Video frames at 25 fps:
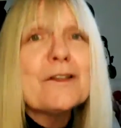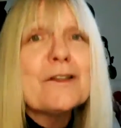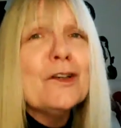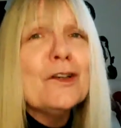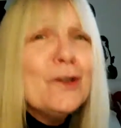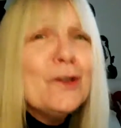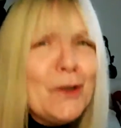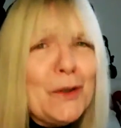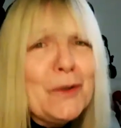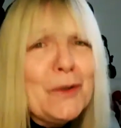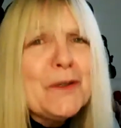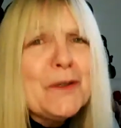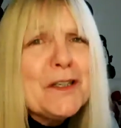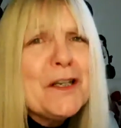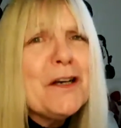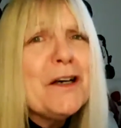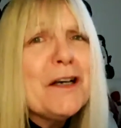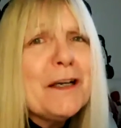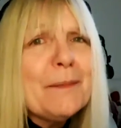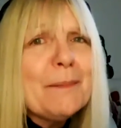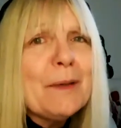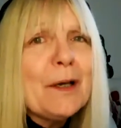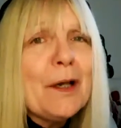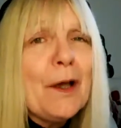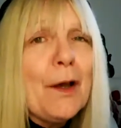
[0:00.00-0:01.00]
It's a long
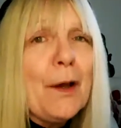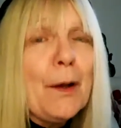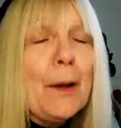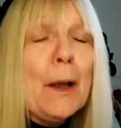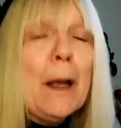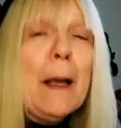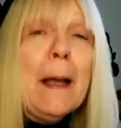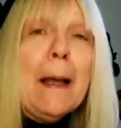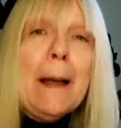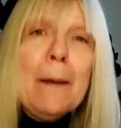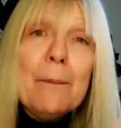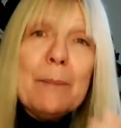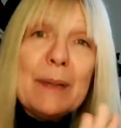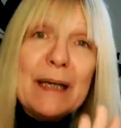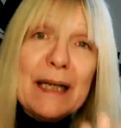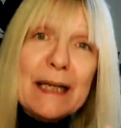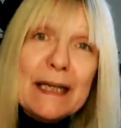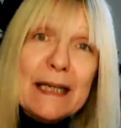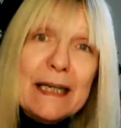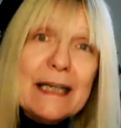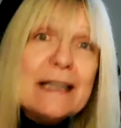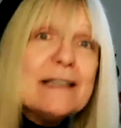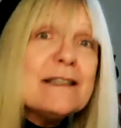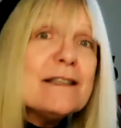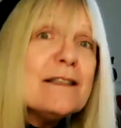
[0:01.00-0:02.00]
time ago, but
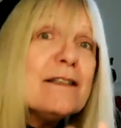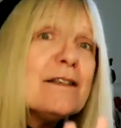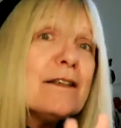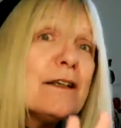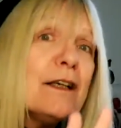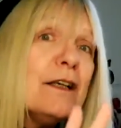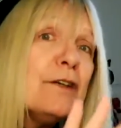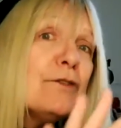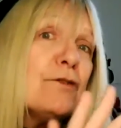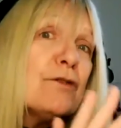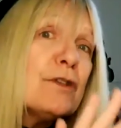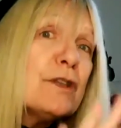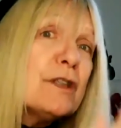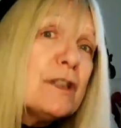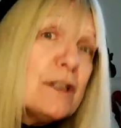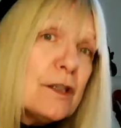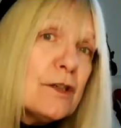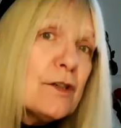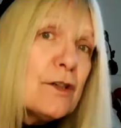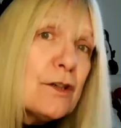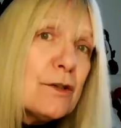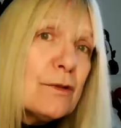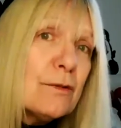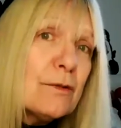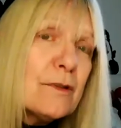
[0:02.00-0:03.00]
it isn't a
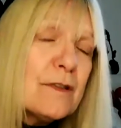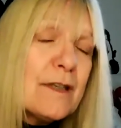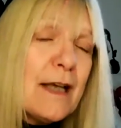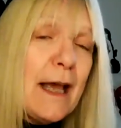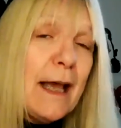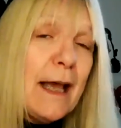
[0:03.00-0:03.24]
traditional